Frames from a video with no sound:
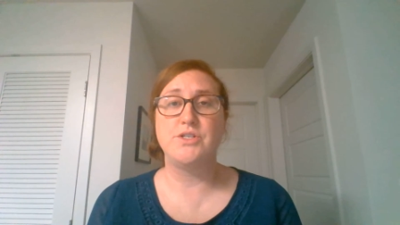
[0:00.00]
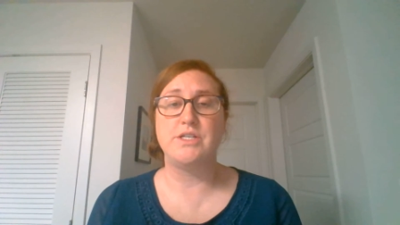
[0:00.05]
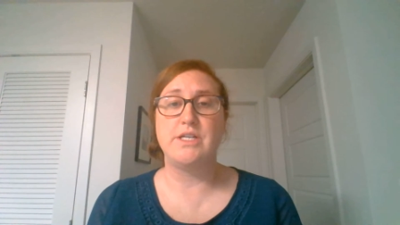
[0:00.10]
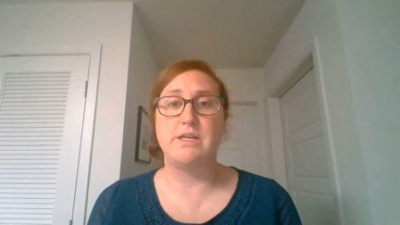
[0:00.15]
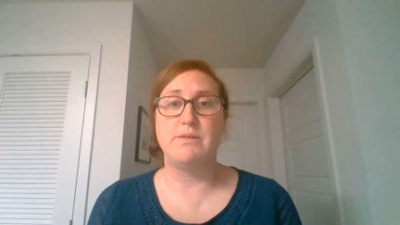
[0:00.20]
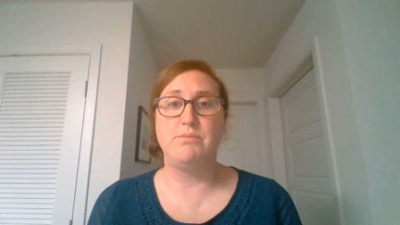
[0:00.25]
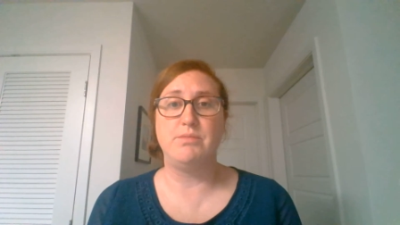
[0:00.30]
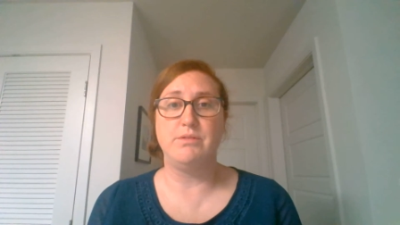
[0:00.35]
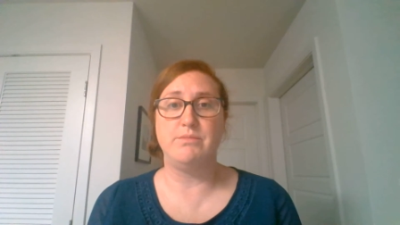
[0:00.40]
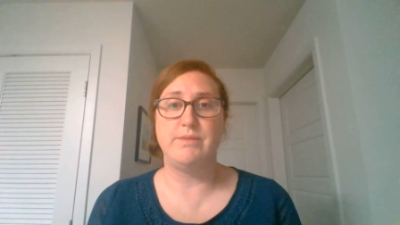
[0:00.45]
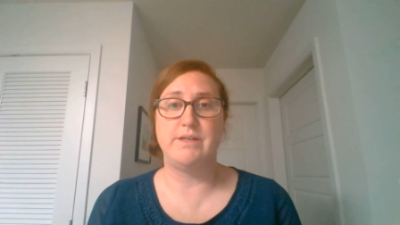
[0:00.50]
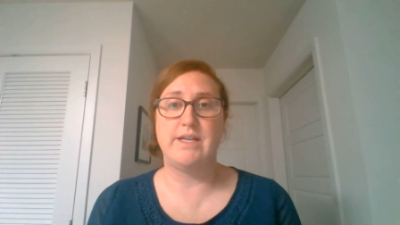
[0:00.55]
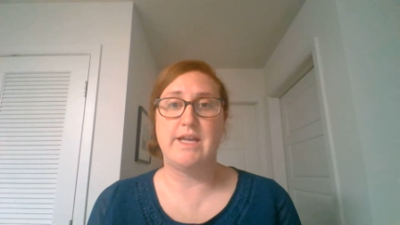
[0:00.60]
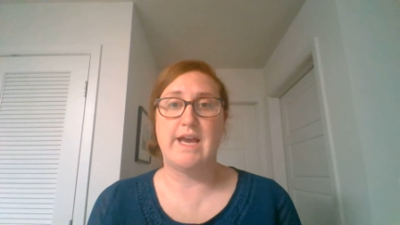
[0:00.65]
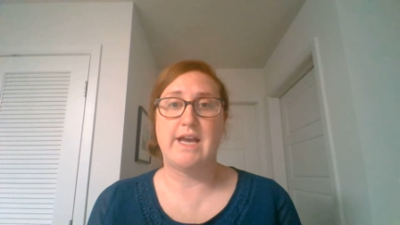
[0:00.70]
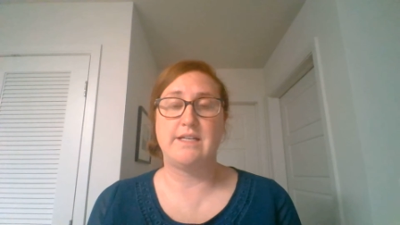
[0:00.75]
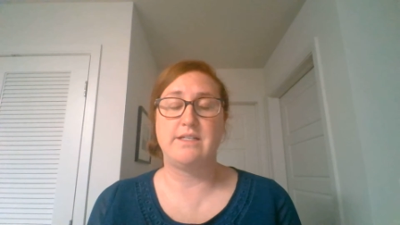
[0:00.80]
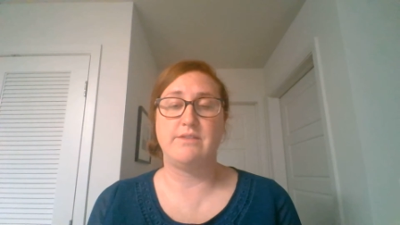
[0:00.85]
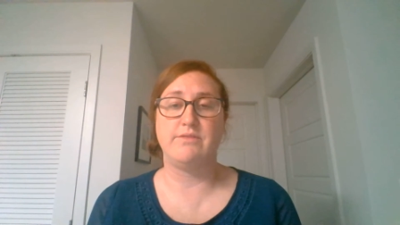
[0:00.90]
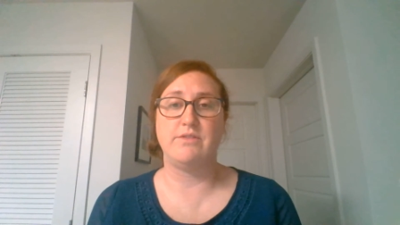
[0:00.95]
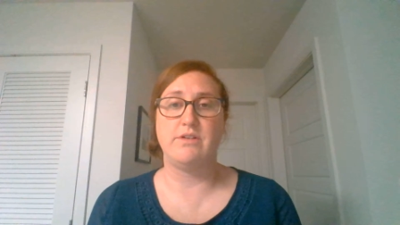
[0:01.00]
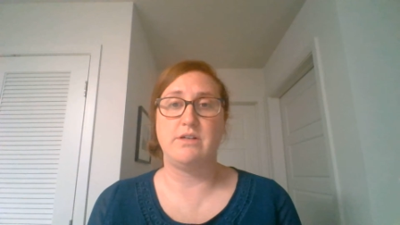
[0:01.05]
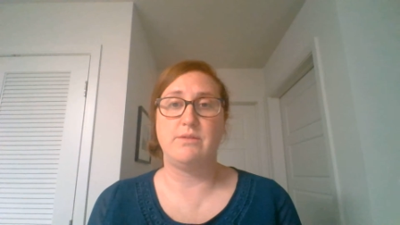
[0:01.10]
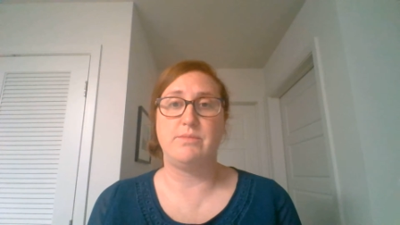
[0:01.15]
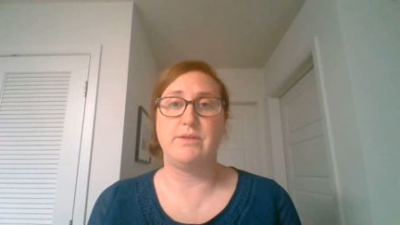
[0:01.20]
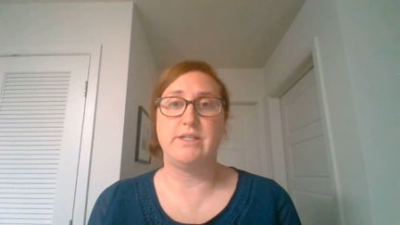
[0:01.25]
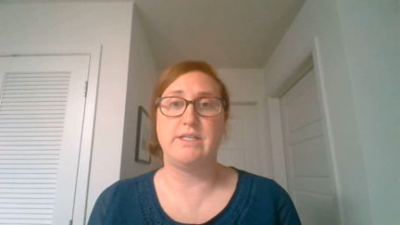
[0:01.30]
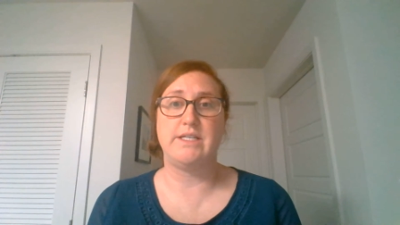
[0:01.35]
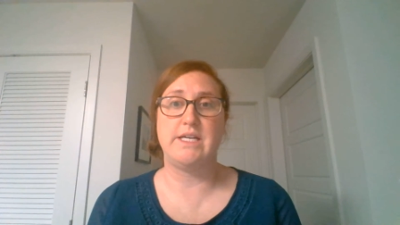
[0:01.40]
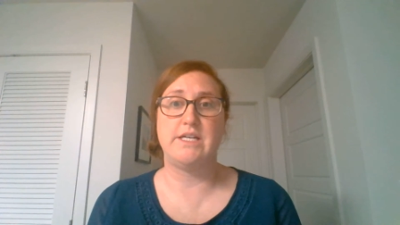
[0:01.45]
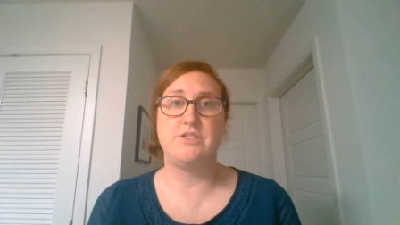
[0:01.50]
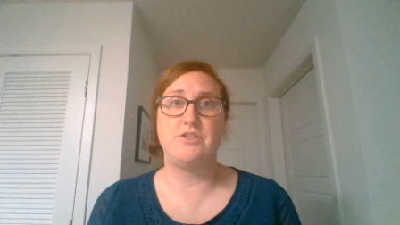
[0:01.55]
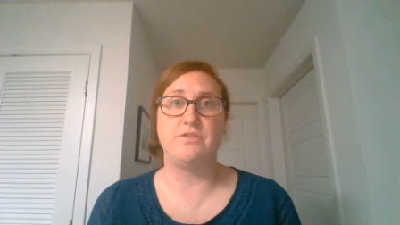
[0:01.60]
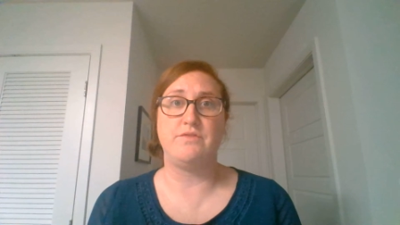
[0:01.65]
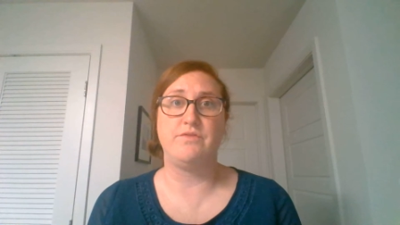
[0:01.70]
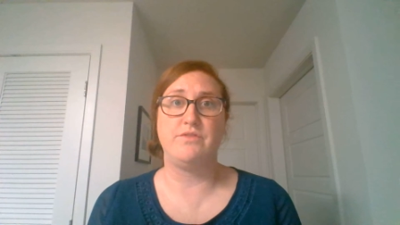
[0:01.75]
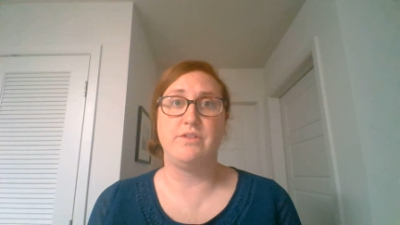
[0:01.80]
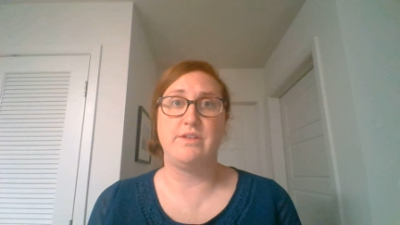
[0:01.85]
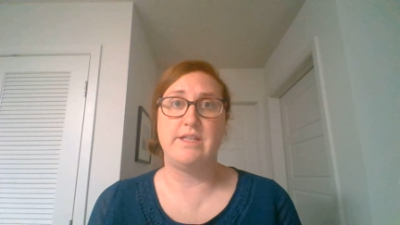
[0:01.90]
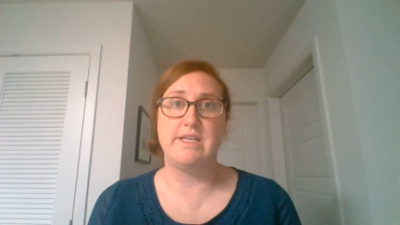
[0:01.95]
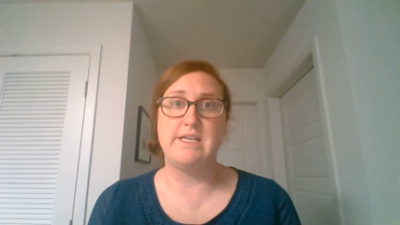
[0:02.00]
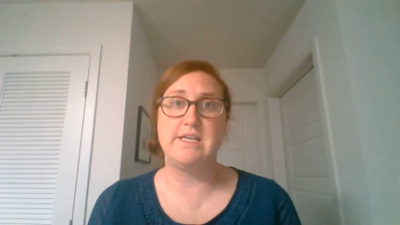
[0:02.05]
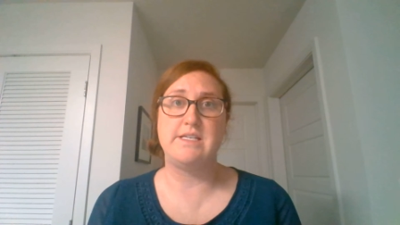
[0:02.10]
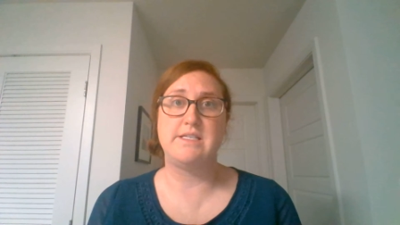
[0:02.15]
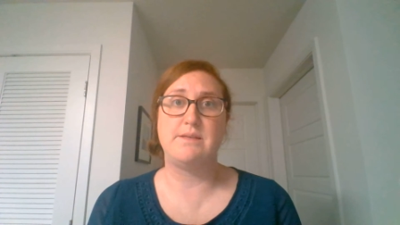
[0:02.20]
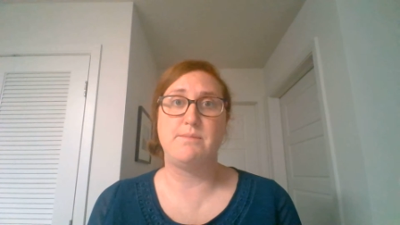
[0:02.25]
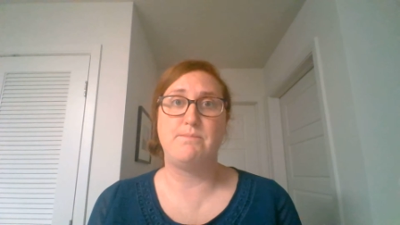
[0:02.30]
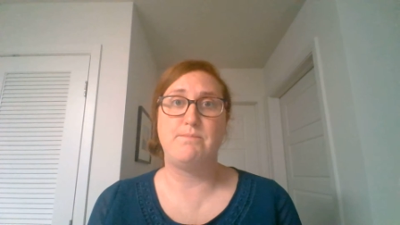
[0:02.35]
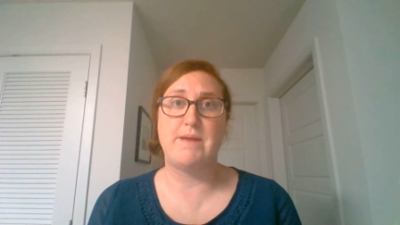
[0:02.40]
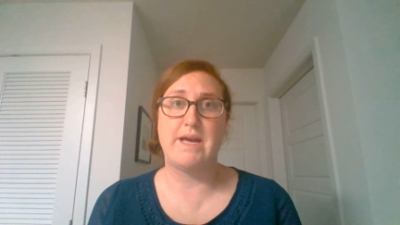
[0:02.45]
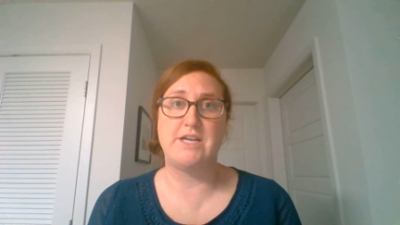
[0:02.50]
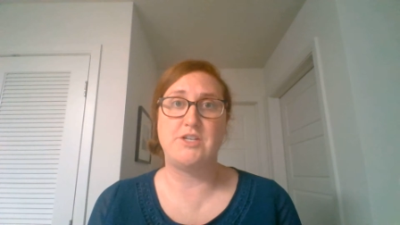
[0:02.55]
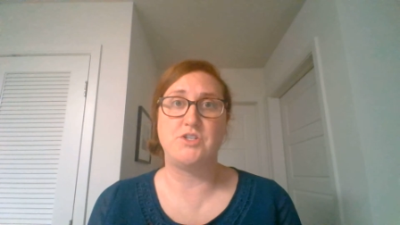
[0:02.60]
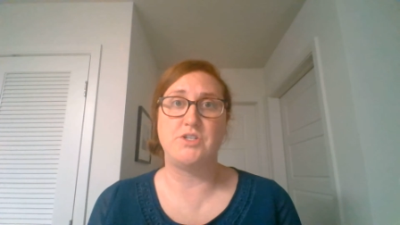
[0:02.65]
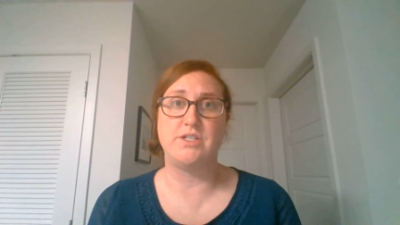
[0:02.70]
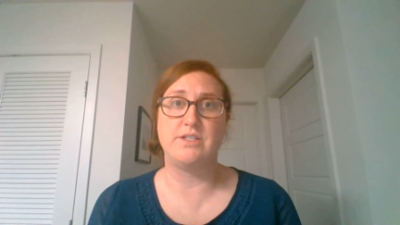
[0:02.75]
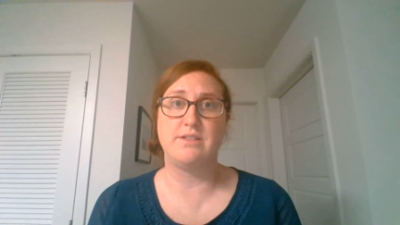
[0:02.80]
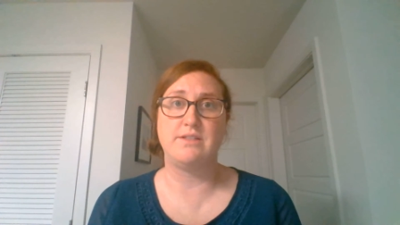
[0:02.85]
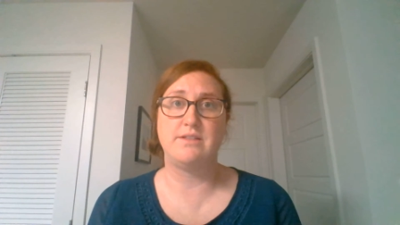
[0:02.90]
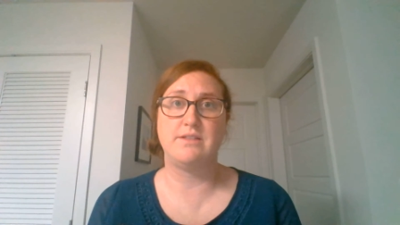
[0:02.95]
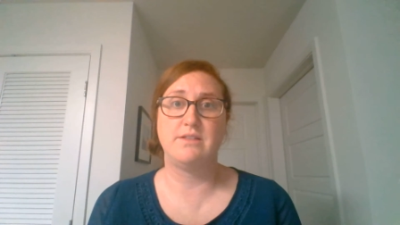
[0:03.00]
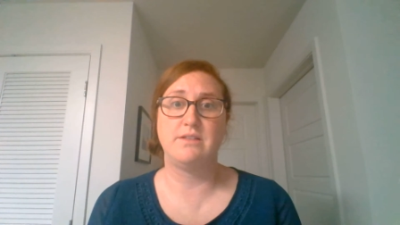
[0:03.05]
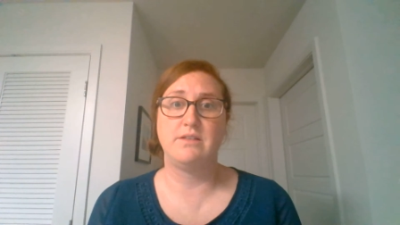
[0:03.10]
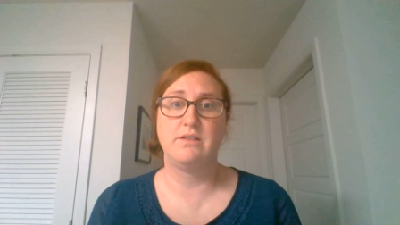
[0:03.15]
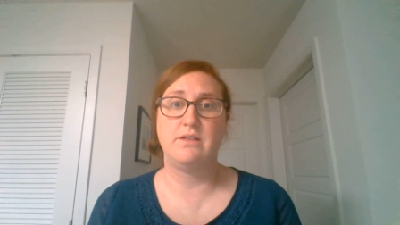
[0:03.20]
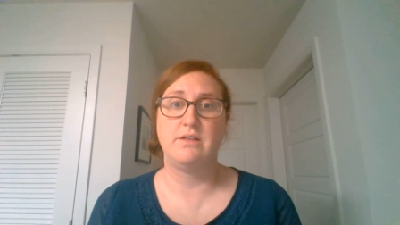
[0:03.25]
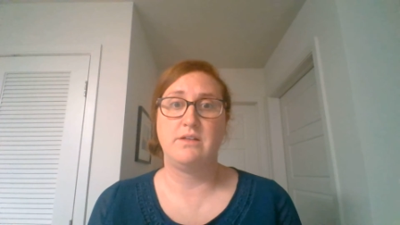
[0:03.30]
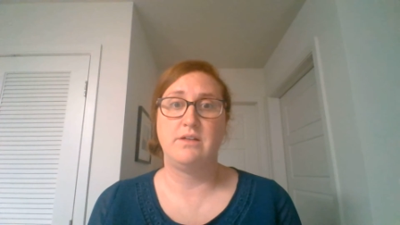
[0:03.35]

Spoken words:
and implement active rehabilitation for these patients.